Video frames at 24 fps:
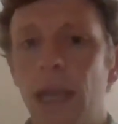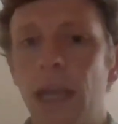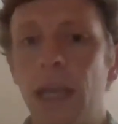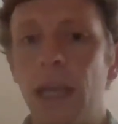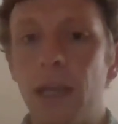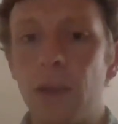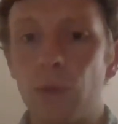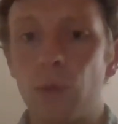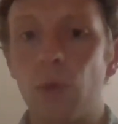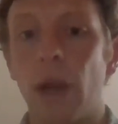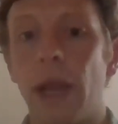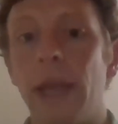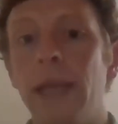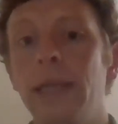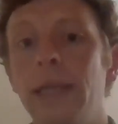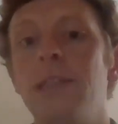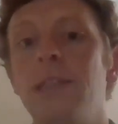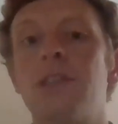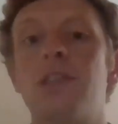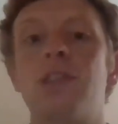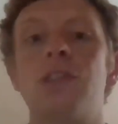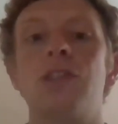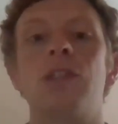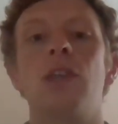
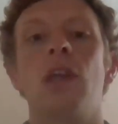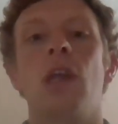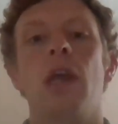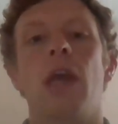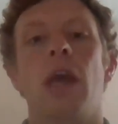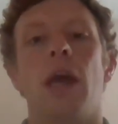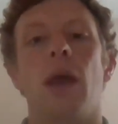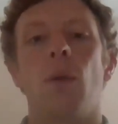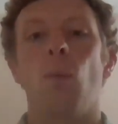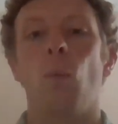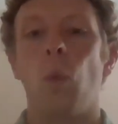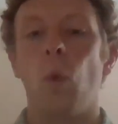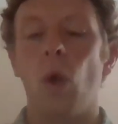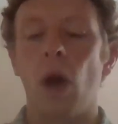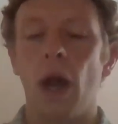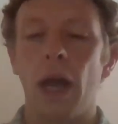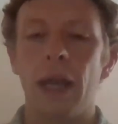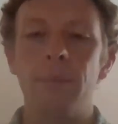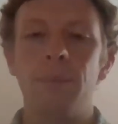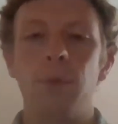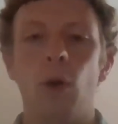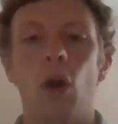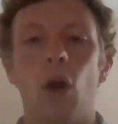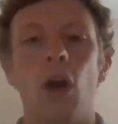erase and
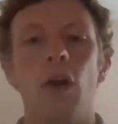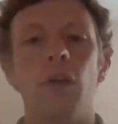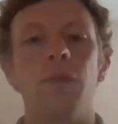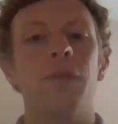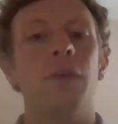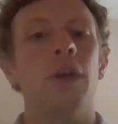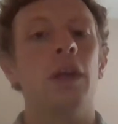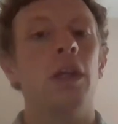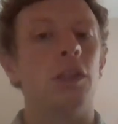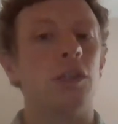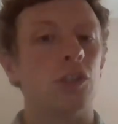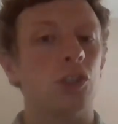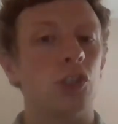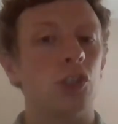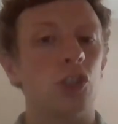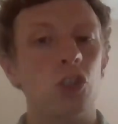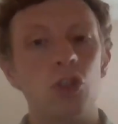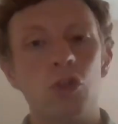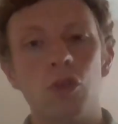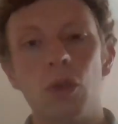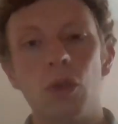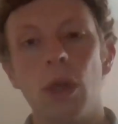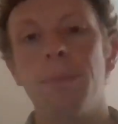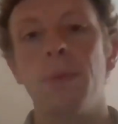wipe off and
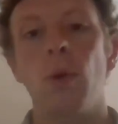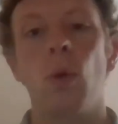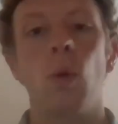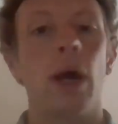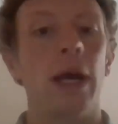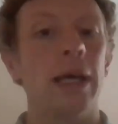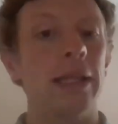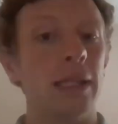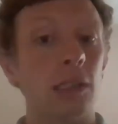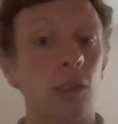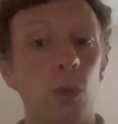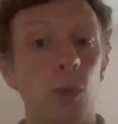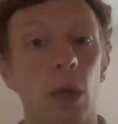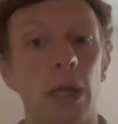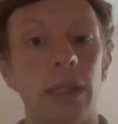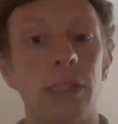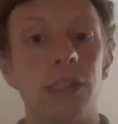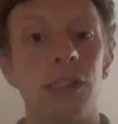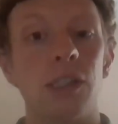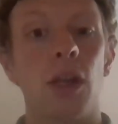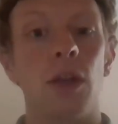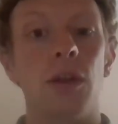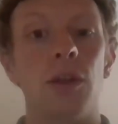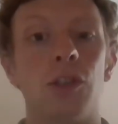strip away, that's why
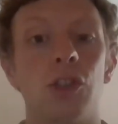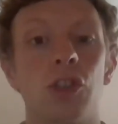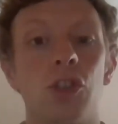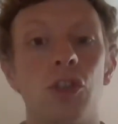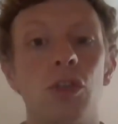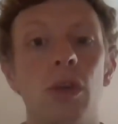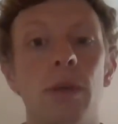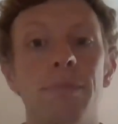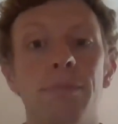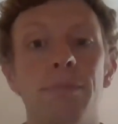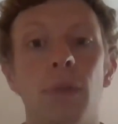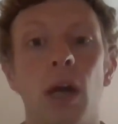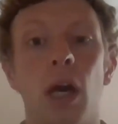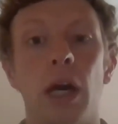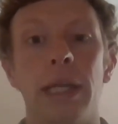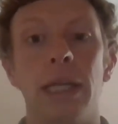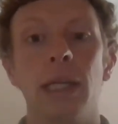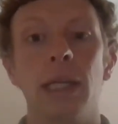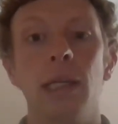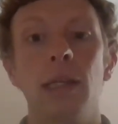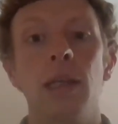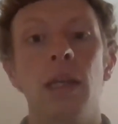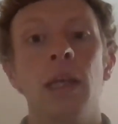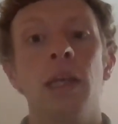it's known as strip
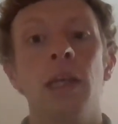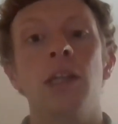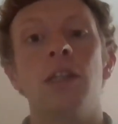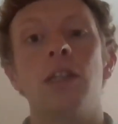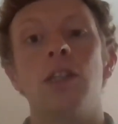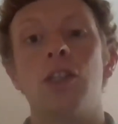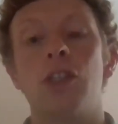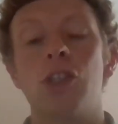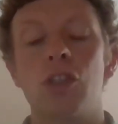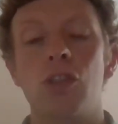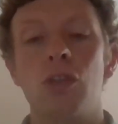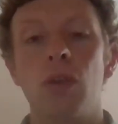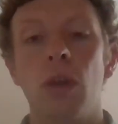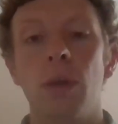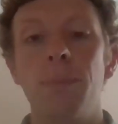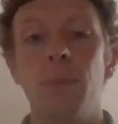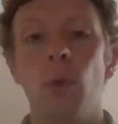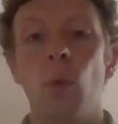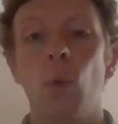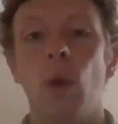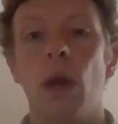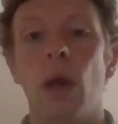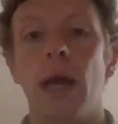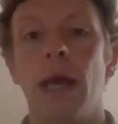mining, to strip
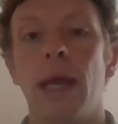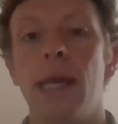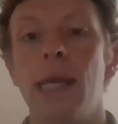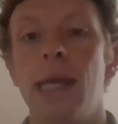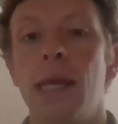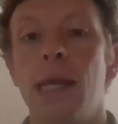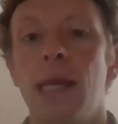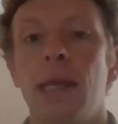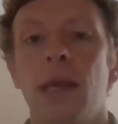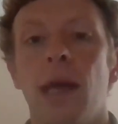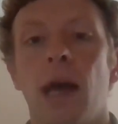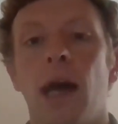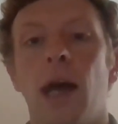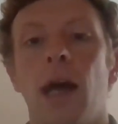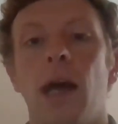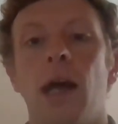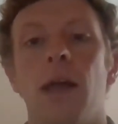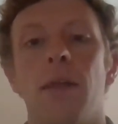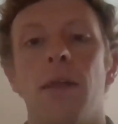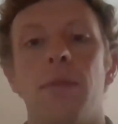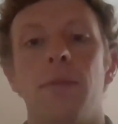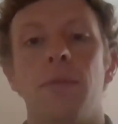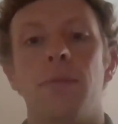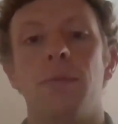away
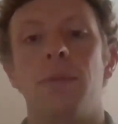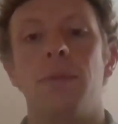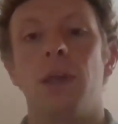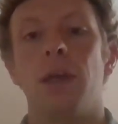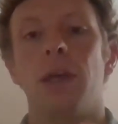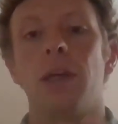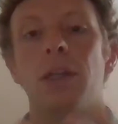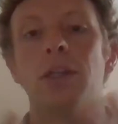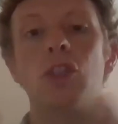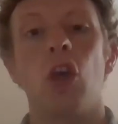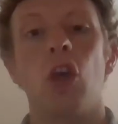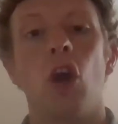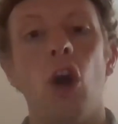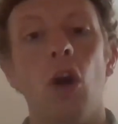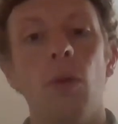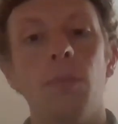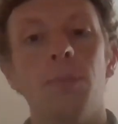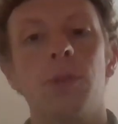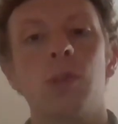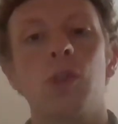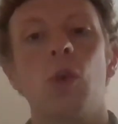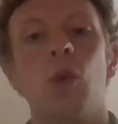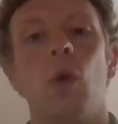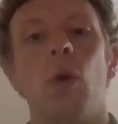the
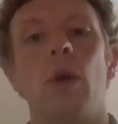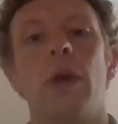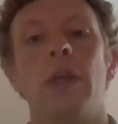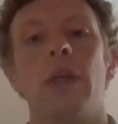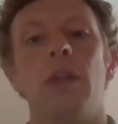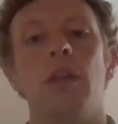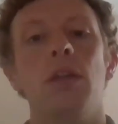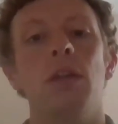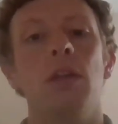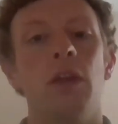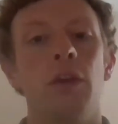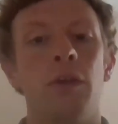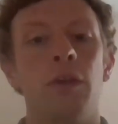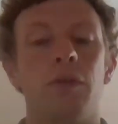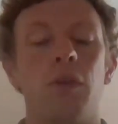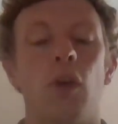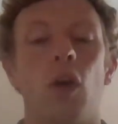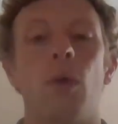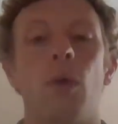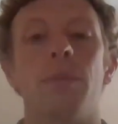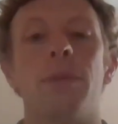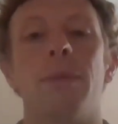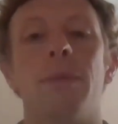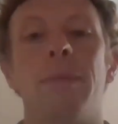topsoil
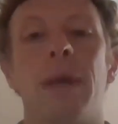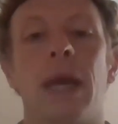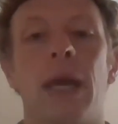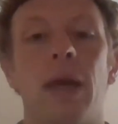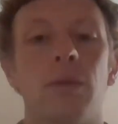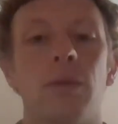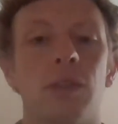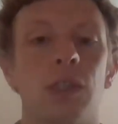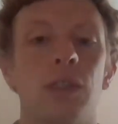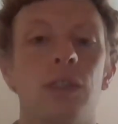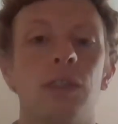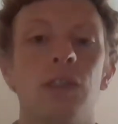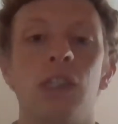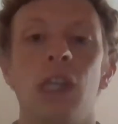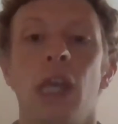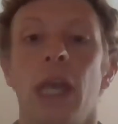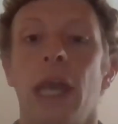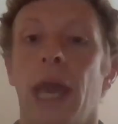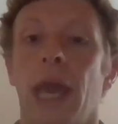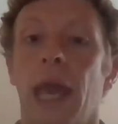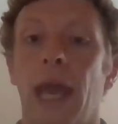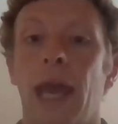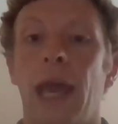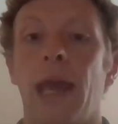from the
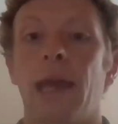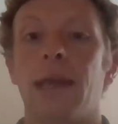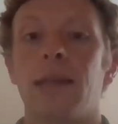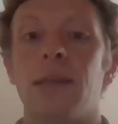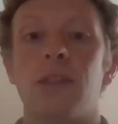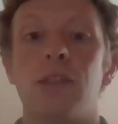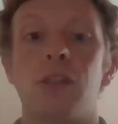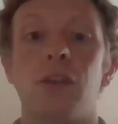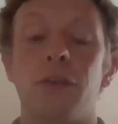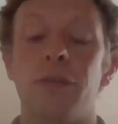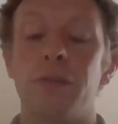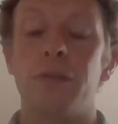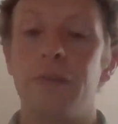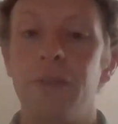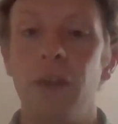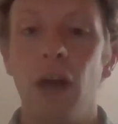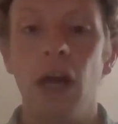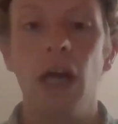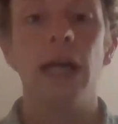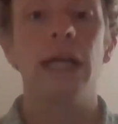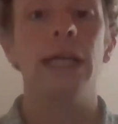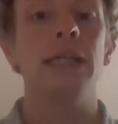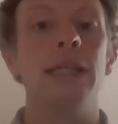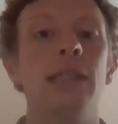mountains and to
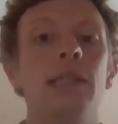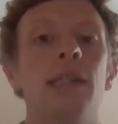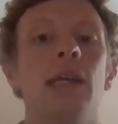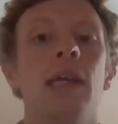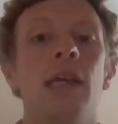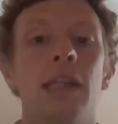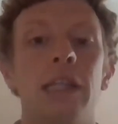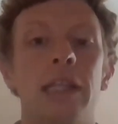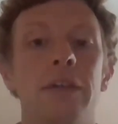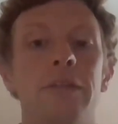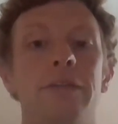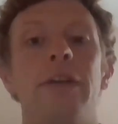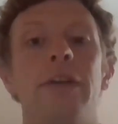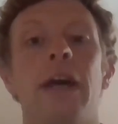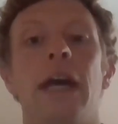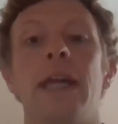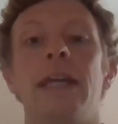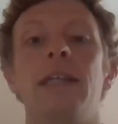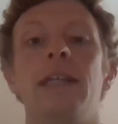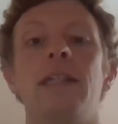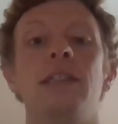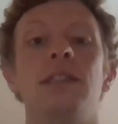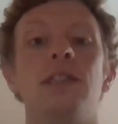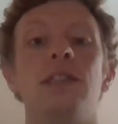find the
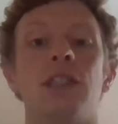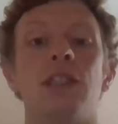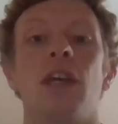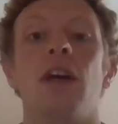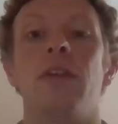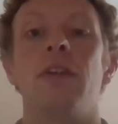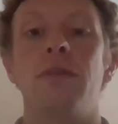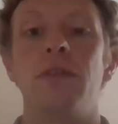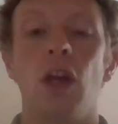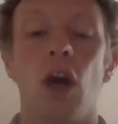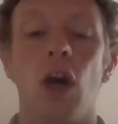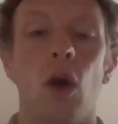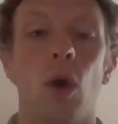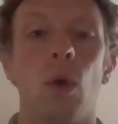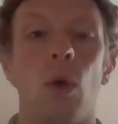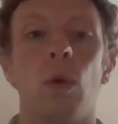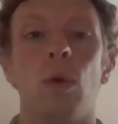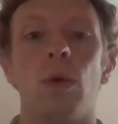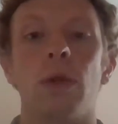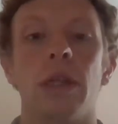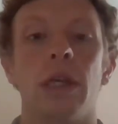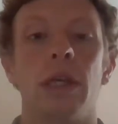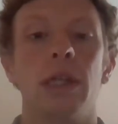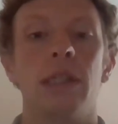veins of
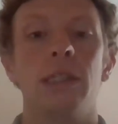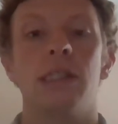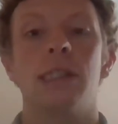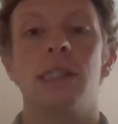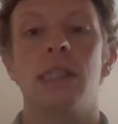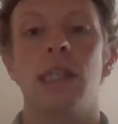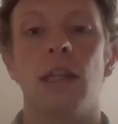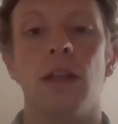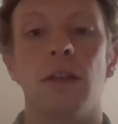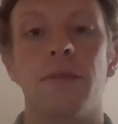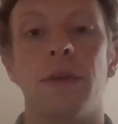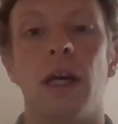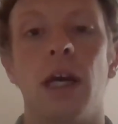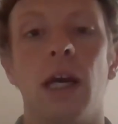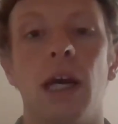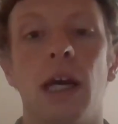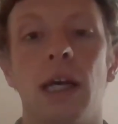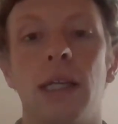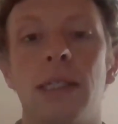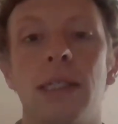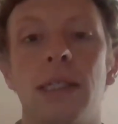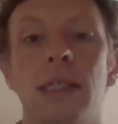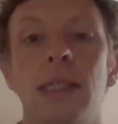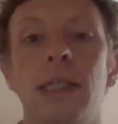gold and silver
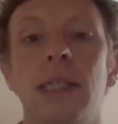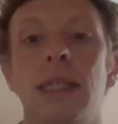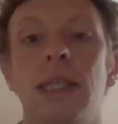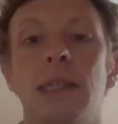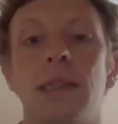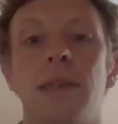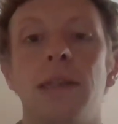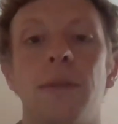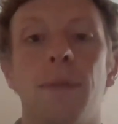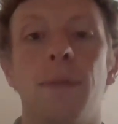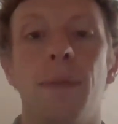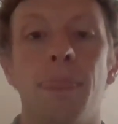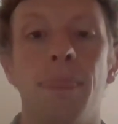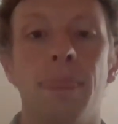underneath.